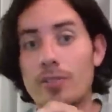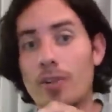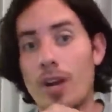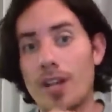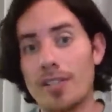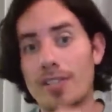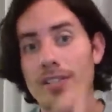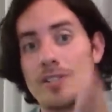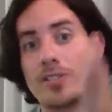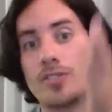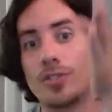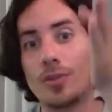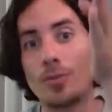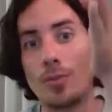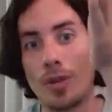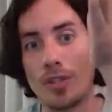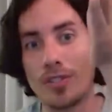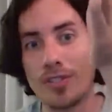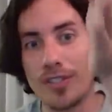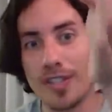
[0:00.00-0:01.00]
crossing
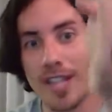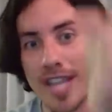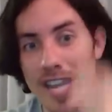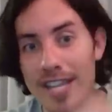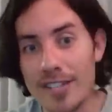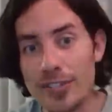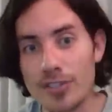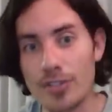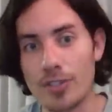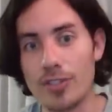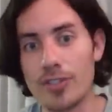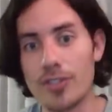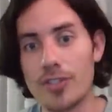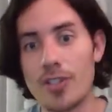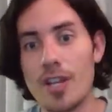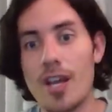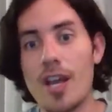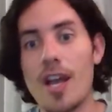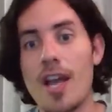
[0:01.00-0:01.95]
towards the Azores.